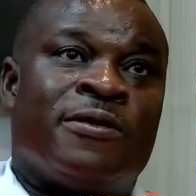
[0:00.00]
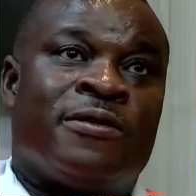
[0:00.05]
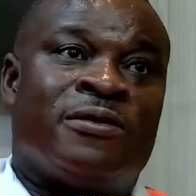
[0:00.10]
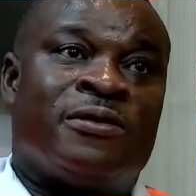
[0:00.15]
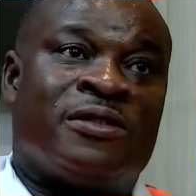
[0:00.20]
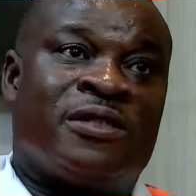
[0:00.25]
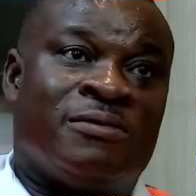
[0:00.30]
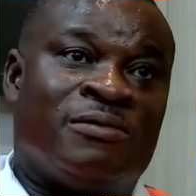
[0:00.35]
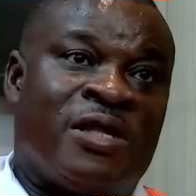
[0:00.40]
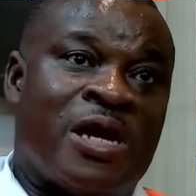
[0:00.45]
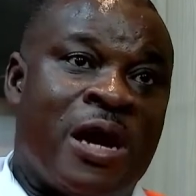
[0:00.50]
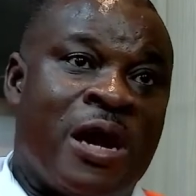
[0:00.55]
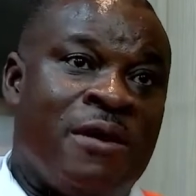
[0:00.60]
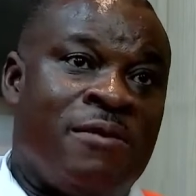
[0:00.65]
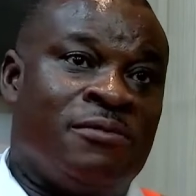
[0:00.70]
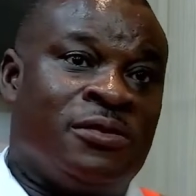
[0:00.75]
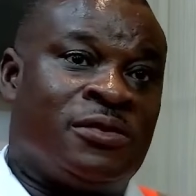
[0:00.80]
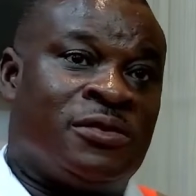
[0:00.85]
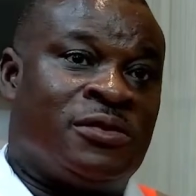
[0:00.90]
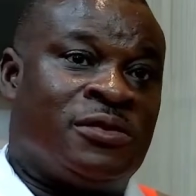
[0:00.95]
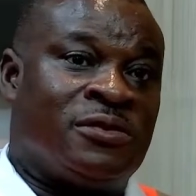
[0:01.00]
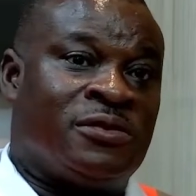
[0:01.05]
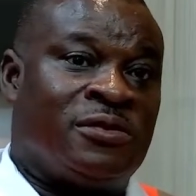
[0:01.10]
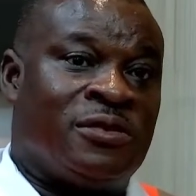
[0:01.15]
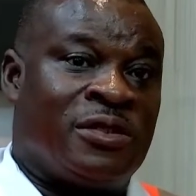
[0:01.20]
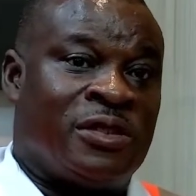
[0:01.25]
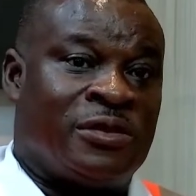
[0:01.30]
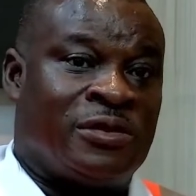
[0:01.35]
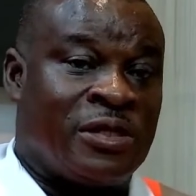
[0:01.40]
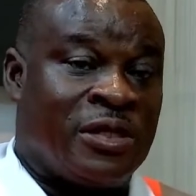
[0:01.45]
Sometimes
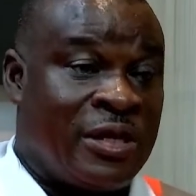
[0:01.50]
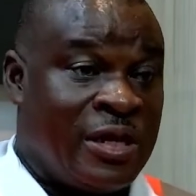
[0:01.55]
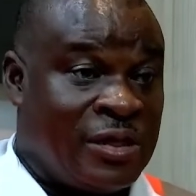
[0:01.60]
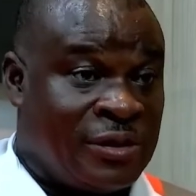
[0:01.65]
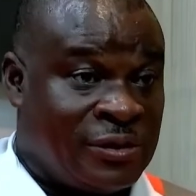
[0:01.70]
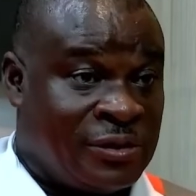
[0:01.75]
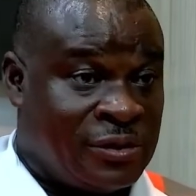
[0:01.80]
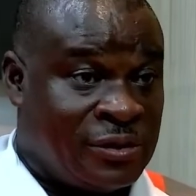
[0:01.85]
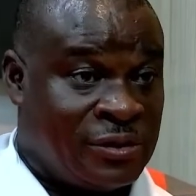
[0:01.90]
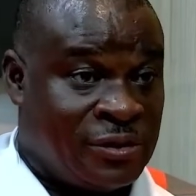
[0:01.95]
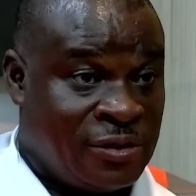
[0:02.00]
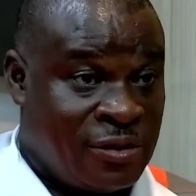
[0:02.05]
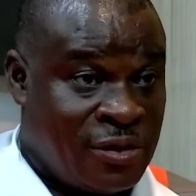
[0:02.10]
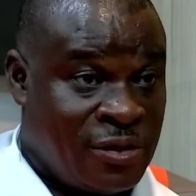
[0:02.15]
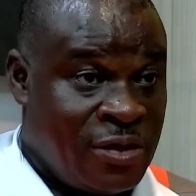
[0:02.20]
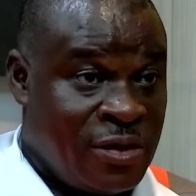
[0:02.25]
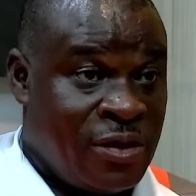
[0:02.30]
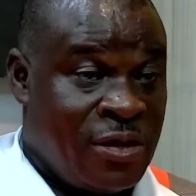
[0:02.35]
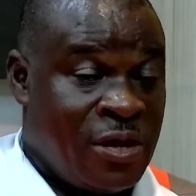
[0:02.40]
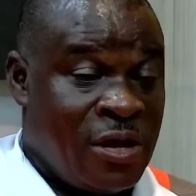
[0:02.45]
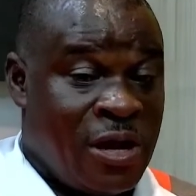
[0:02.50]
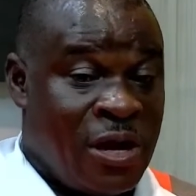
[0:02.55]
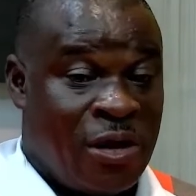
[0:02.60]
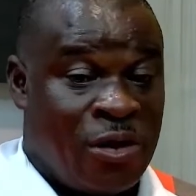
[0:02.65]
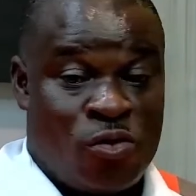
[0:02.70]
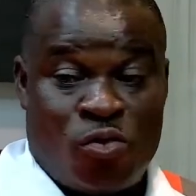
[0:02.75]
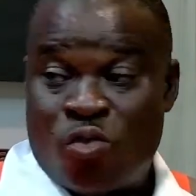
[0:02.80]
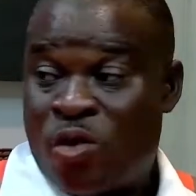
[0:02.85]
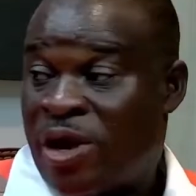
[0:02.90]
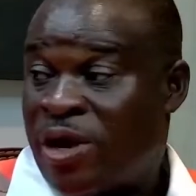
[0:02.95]
they send us, how
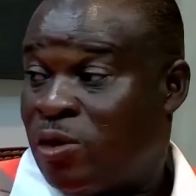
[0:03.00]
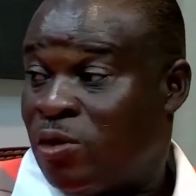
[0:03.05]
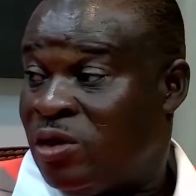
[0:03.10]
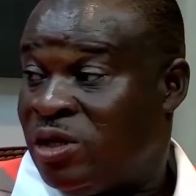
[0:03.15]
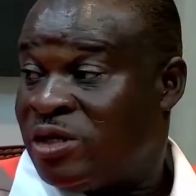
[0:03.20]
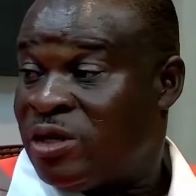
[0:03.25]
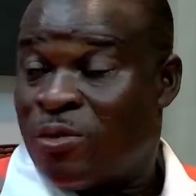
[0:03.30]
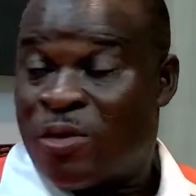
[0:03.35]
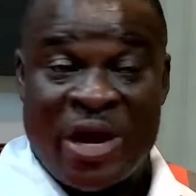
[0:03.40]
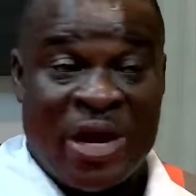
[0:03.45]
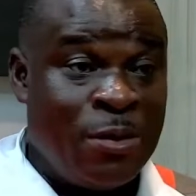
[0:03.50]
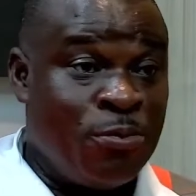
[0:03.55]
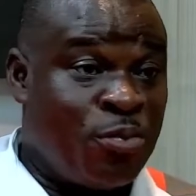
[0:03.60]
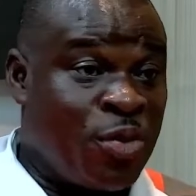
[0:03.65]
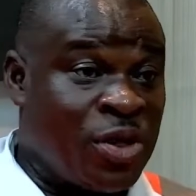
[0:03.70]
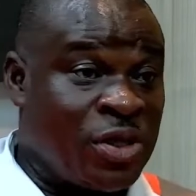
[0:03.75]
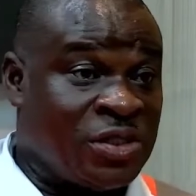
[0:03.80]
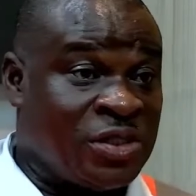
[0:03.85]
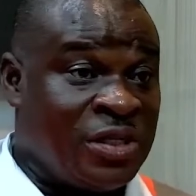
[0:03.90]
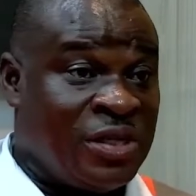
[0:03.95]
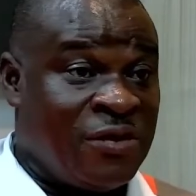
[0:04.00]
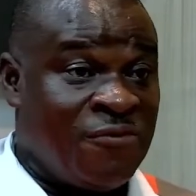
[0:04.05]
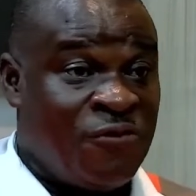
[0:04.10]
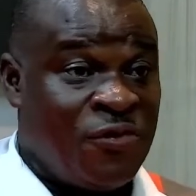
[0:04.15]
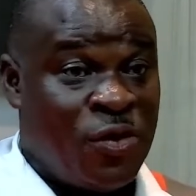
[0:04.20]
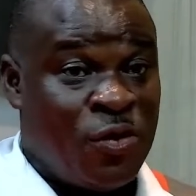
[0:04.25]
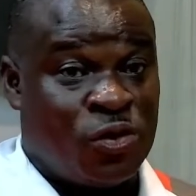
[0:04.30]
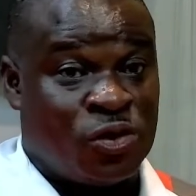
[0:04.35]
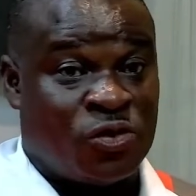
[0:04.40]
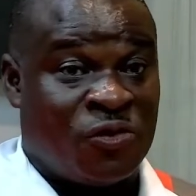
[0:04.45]
do I call it, our imprest in the
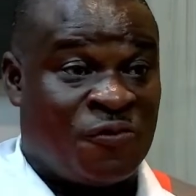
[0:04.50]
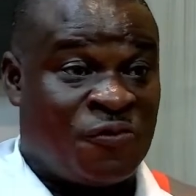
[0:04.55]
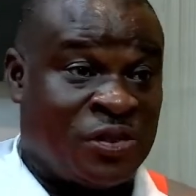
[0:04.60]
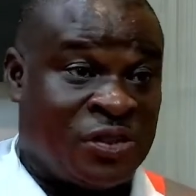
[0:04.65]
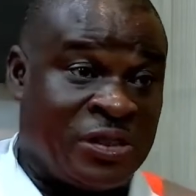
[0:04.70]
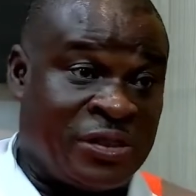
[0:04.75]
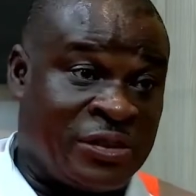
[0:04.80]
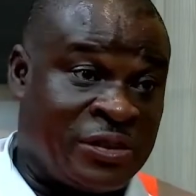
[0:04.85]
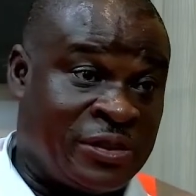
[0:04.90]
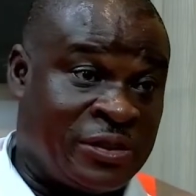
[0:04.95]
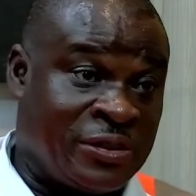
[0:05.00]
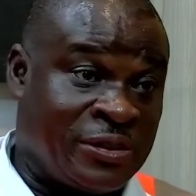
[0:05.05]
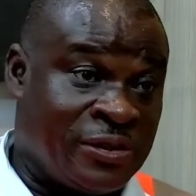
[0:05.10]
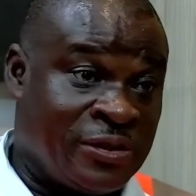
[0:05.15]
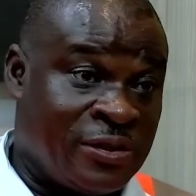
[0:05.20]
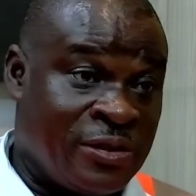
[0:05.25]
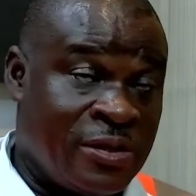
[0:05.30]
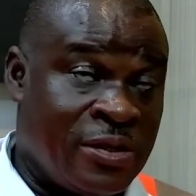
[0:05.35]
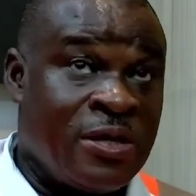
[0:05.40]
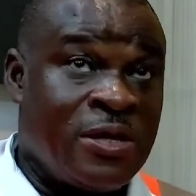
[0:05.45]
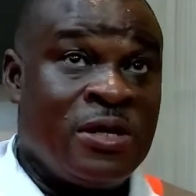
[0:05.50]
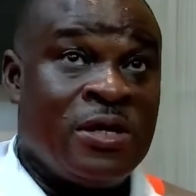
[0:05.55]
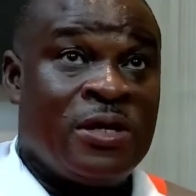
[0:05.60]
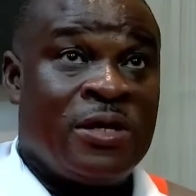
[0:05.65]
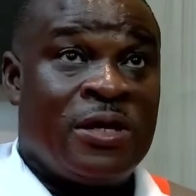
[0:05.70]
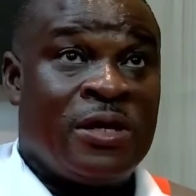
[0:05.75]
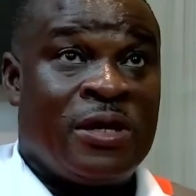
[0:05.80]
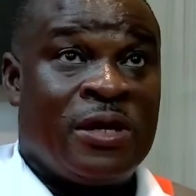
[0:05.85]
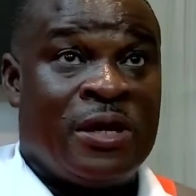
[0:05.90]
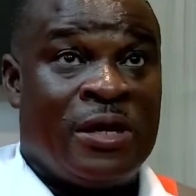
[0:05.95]
various offices
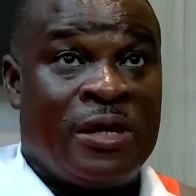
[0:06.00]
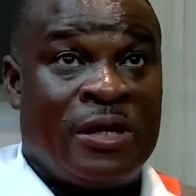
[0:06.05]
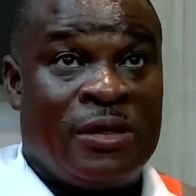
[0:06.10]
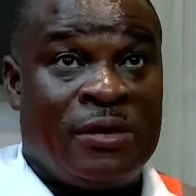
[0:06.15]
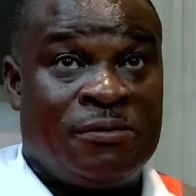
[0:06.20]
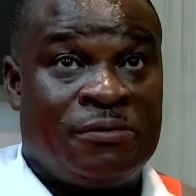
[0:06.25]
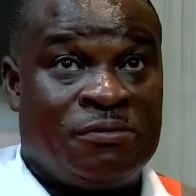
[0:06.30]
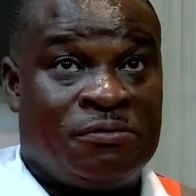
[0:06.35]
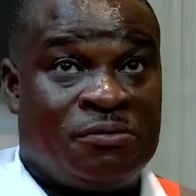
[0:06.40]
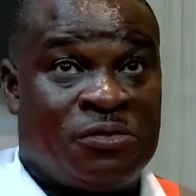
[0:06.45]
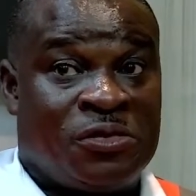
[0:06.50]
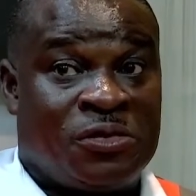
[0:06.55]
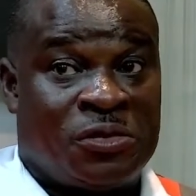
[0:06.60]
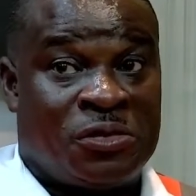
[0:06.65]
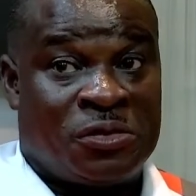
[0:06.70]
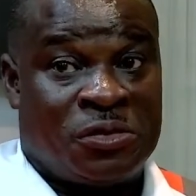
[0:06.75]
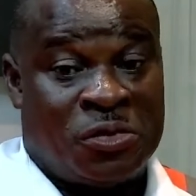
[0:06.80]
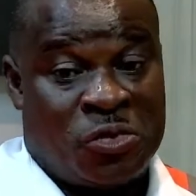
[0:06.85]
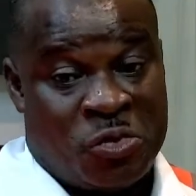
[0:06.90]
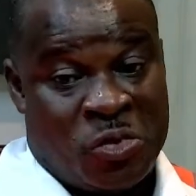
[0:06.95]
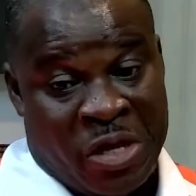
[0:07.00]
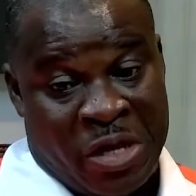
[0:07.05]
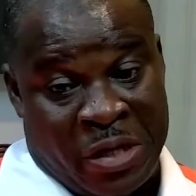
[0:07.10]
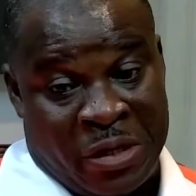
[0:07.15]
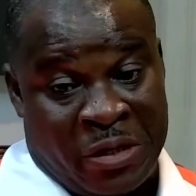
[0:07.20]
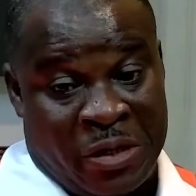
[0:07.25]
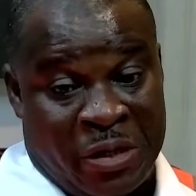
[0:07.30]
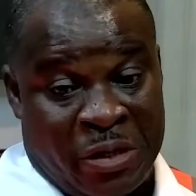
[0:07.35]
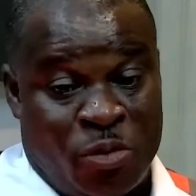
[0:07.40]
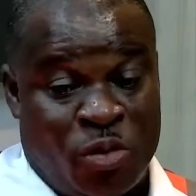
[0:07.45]
and then where
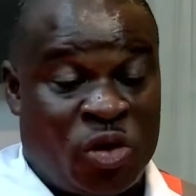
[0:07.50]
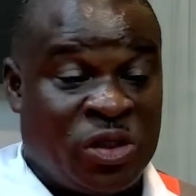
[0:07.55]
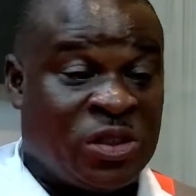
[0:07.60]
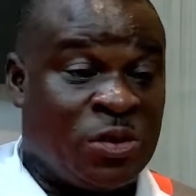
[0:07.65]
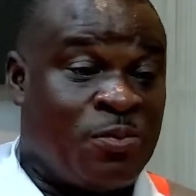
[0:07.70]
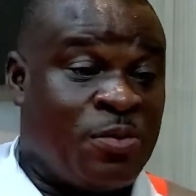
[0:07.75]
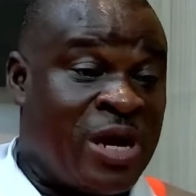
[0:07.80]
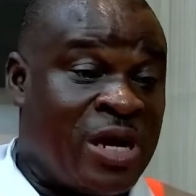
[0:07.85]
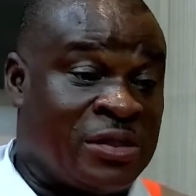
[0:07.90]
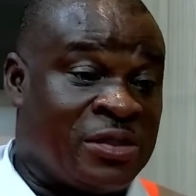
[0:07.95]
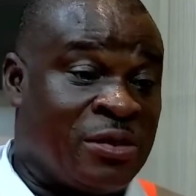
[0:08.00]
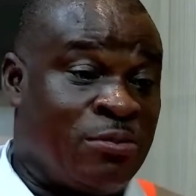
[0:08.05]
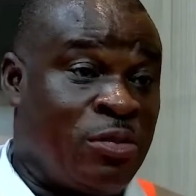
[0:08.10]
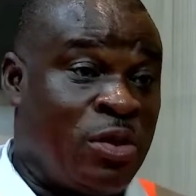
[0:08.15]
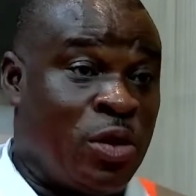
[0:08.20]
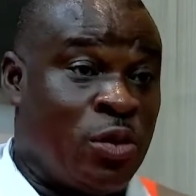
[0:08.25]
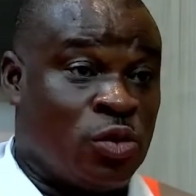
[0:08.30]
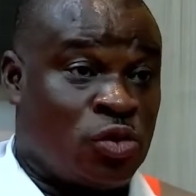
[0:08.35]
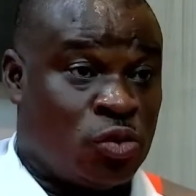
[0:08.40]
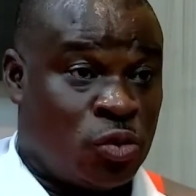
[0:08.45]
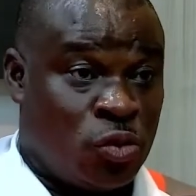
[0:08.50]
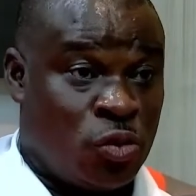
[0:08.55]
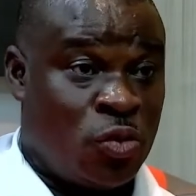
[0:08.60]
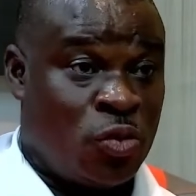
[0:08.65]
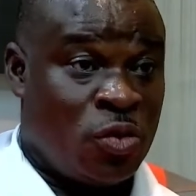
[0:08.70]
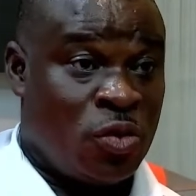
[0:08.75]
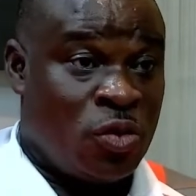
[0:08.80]
the municipal assembly also